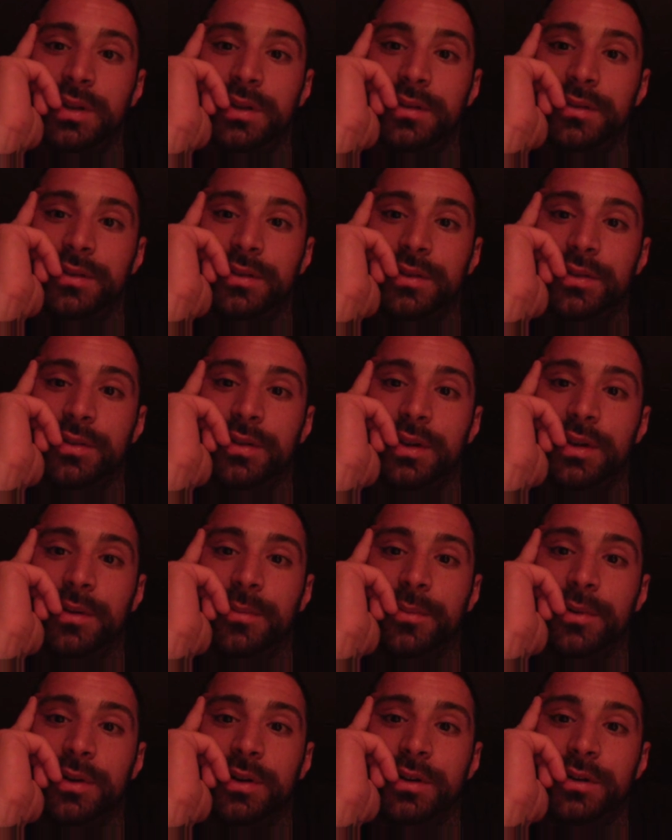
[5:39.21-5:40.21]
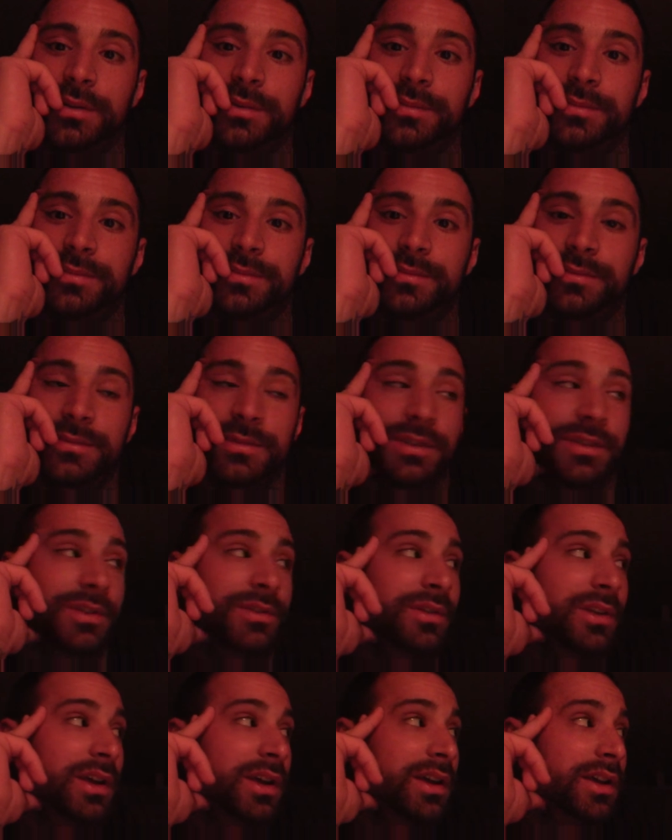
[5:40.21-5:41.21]
It's a new day tomorrow. It's a
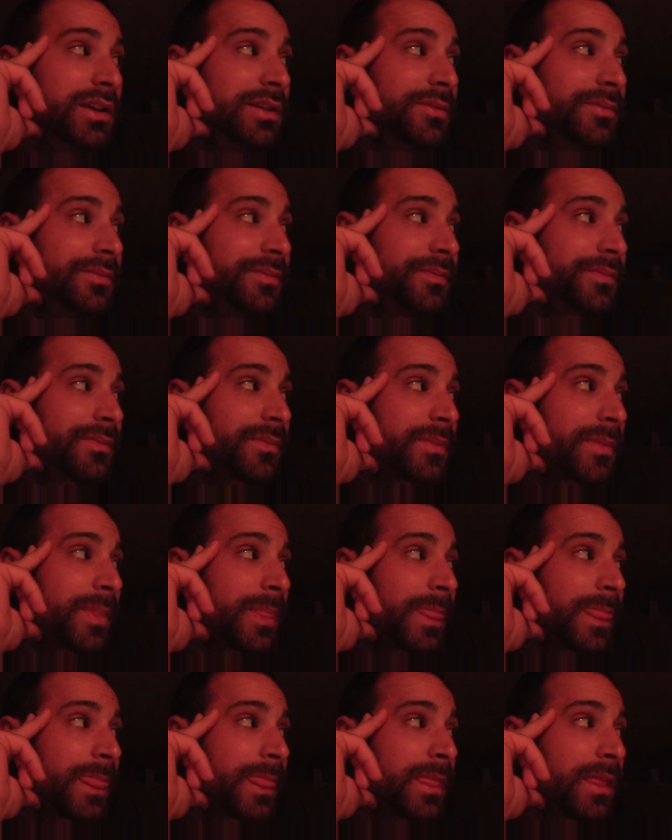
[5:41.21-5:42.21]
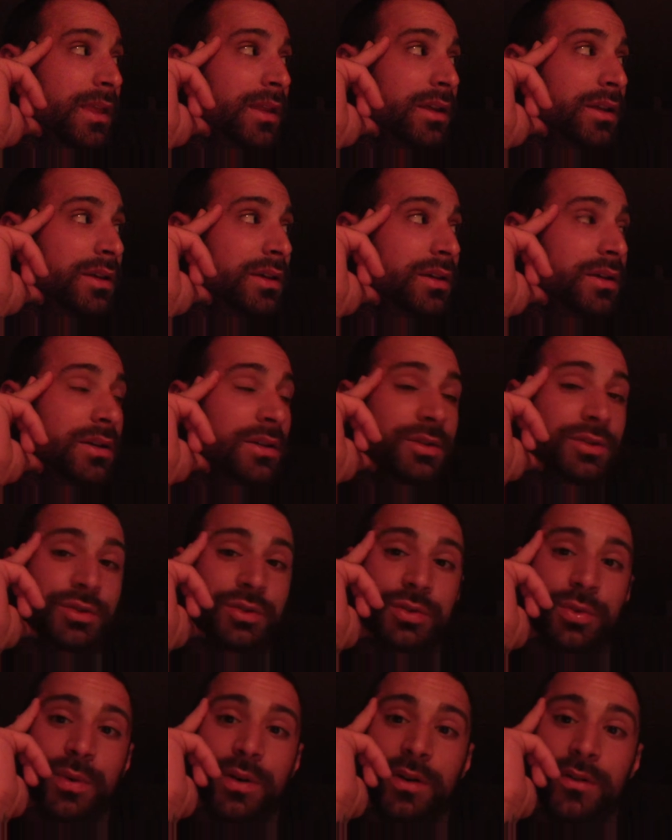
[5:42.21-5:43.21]
new day in
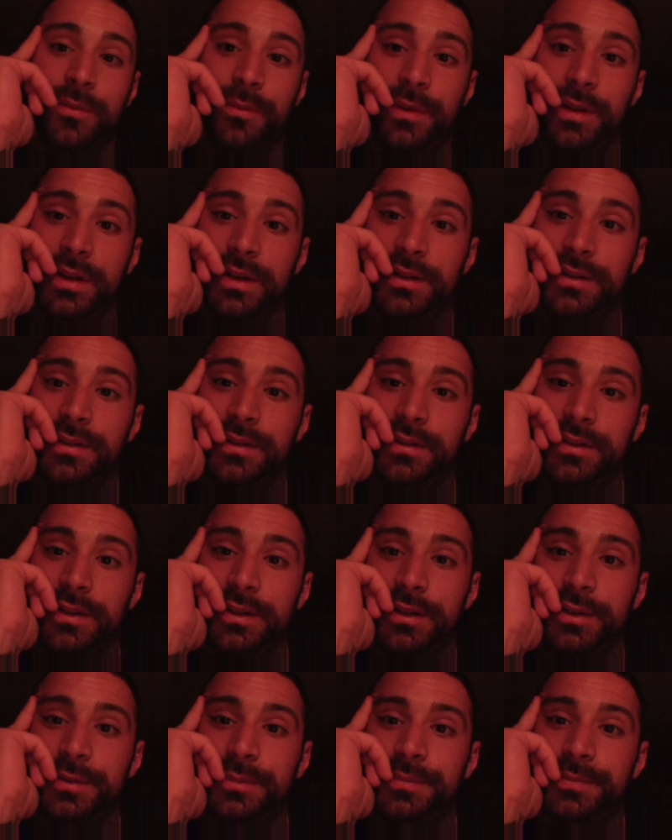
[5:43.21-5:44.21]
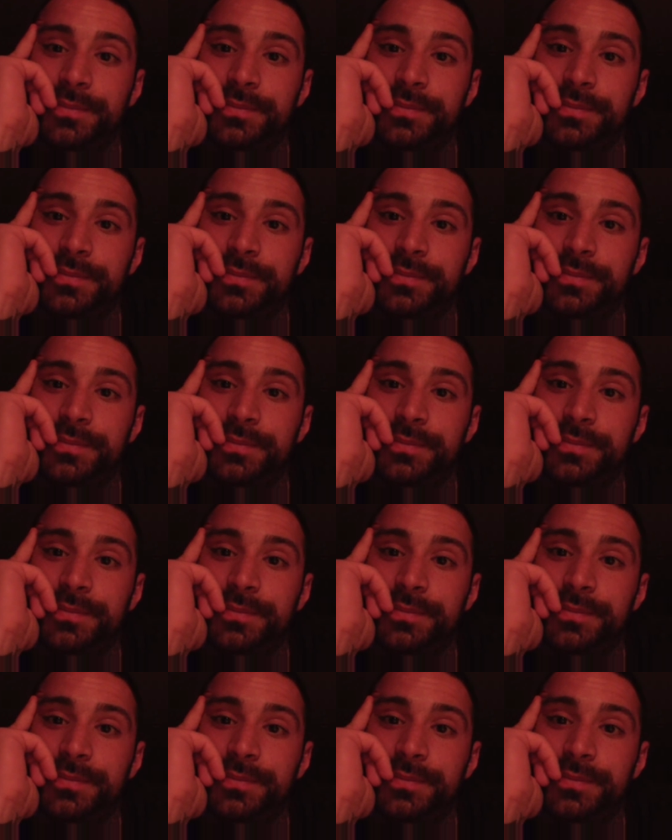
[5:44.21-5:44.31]
12 minutes, so.